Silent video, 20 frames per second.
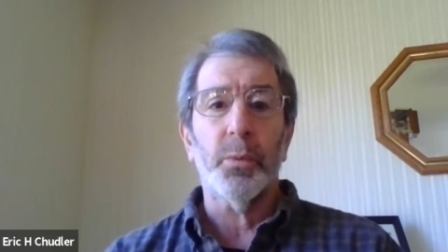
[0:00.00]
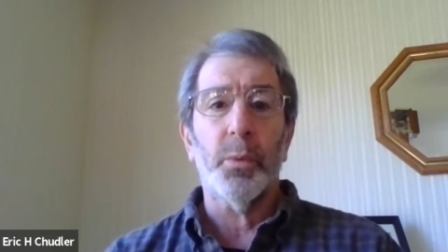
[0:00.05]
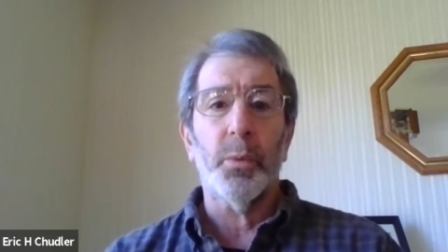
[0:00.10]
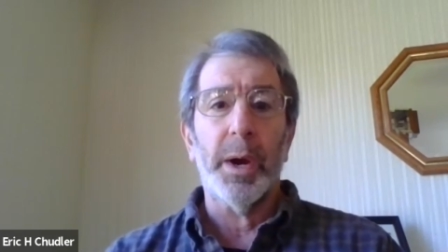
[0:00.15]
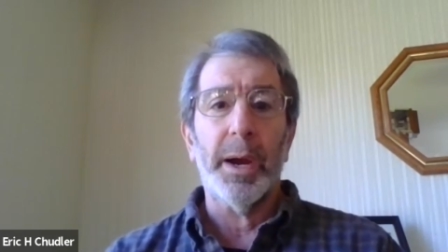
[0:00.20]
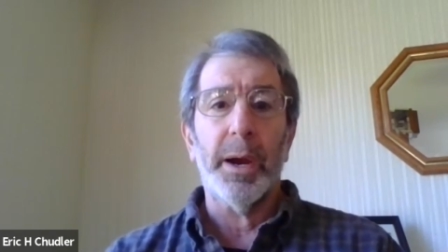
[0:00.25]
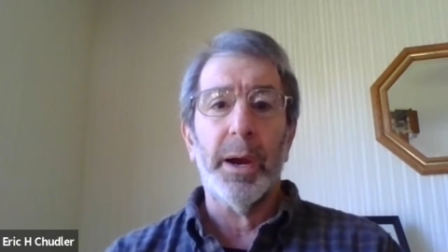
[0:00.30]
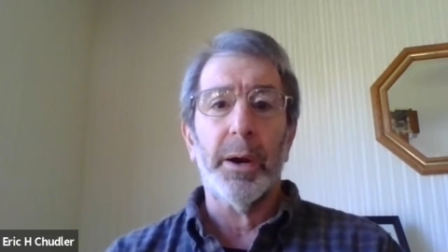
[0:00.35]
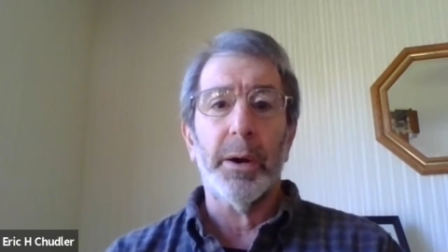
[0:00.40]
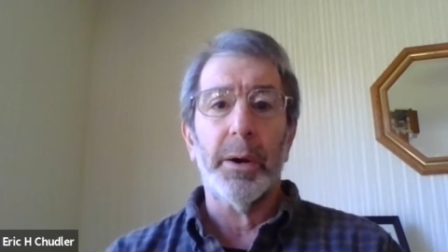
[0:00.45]

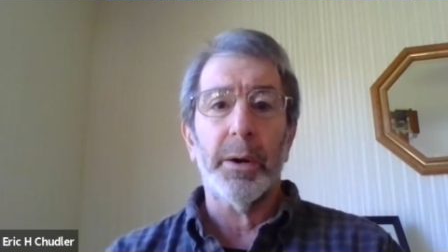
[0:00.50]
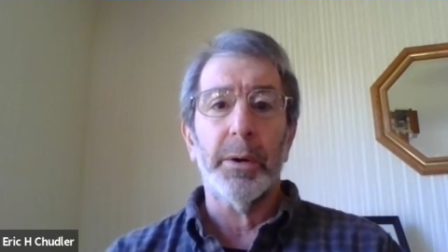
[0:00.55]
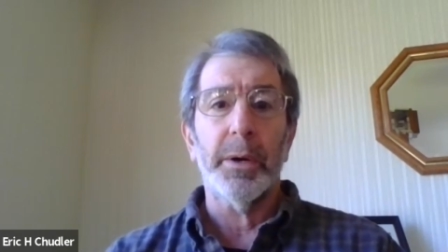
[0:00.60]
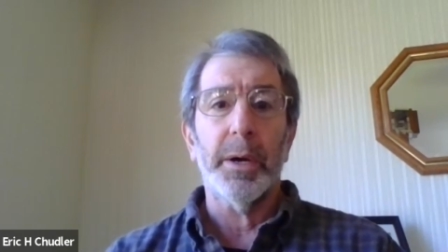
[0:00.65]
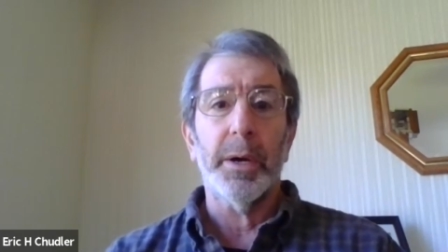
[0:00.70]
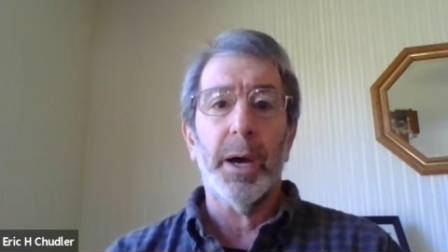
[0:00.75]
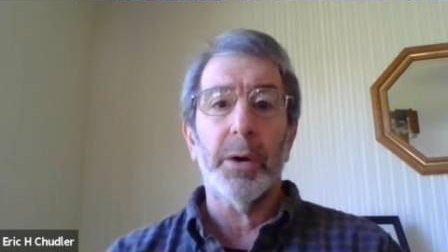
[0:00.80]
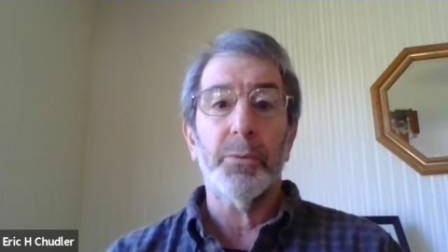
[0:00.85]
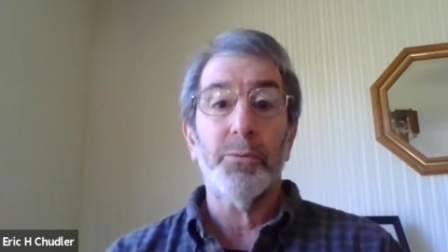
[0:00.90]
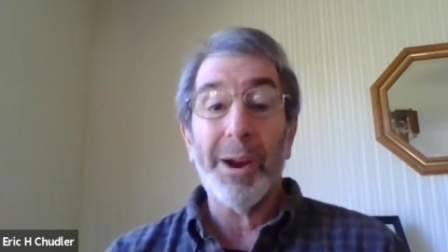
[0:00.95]
where
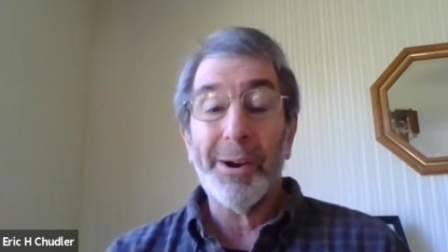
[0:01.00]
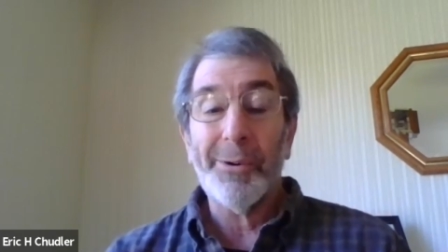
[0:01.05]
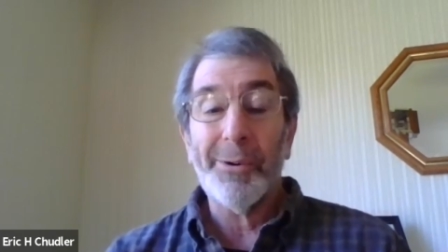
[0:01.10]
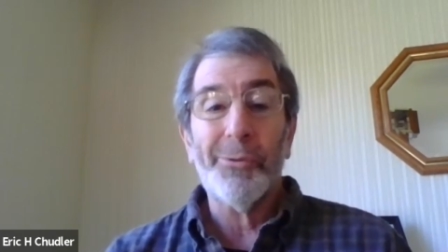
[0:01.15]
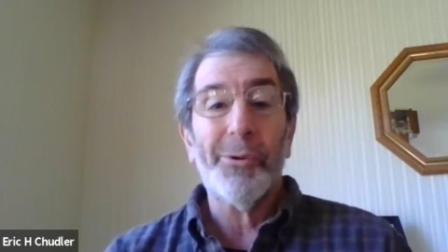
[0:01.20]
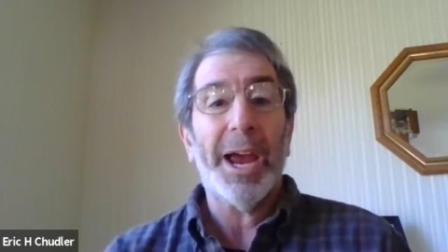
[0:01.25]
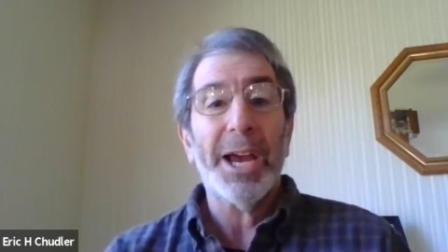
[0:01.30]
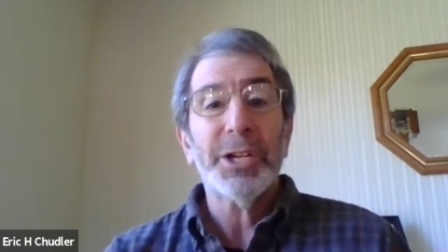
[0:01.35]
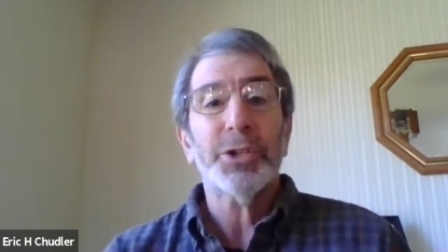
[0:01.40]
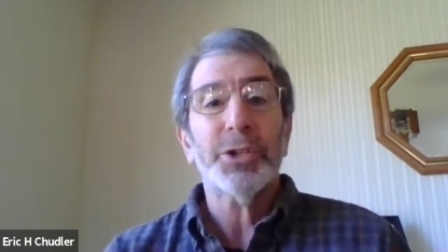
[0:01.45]

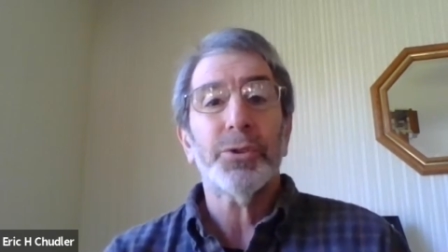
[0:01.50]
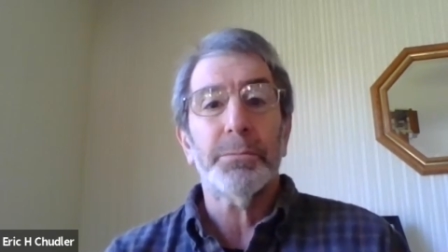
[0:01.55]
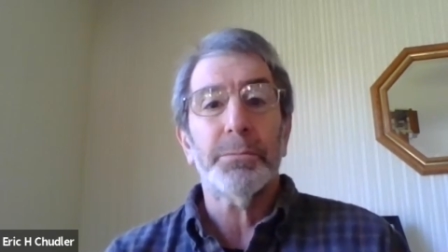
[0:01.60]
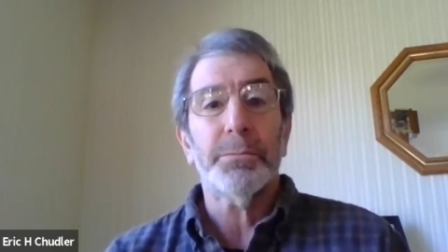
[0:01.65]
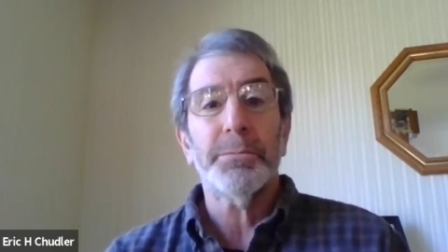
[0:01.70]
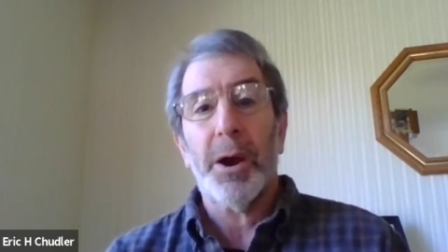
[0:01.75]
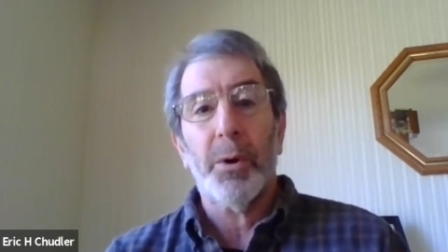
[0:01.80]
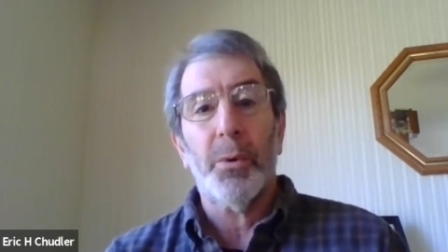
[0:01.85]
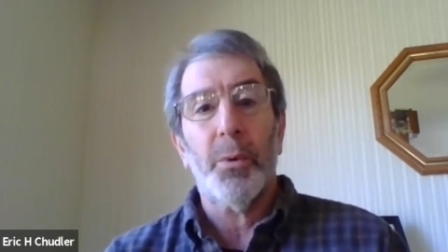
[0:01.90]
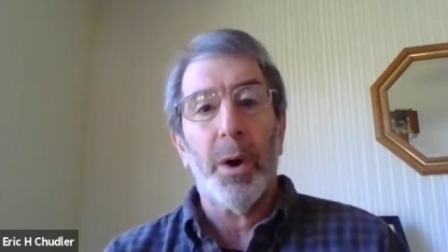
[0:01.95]
recreational
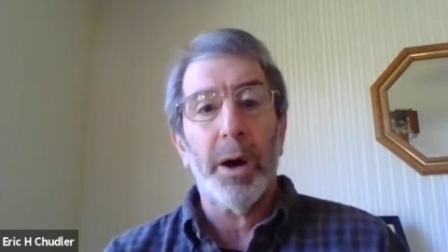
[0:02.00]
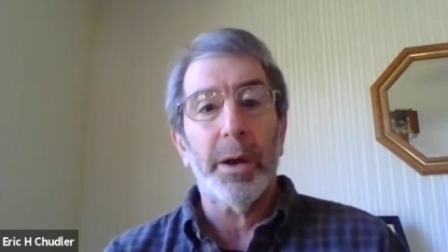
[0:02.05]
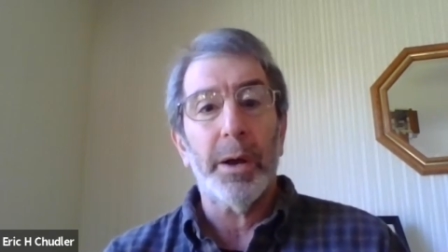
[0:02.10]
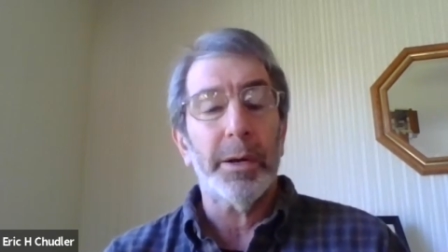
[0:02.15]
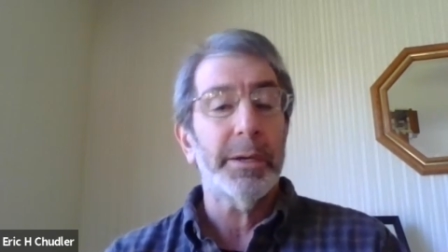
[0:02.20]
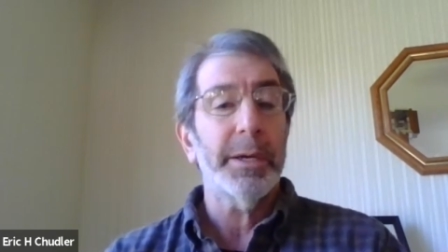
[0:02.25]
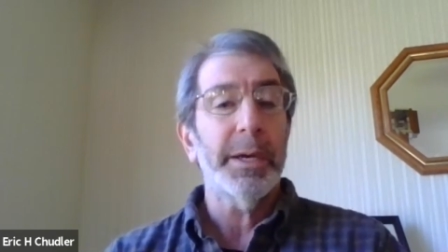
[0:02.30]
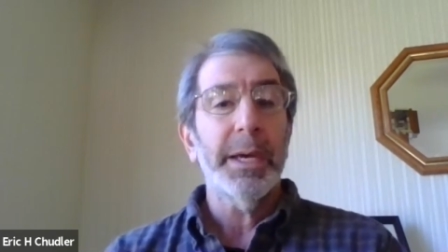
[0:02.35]
marijuana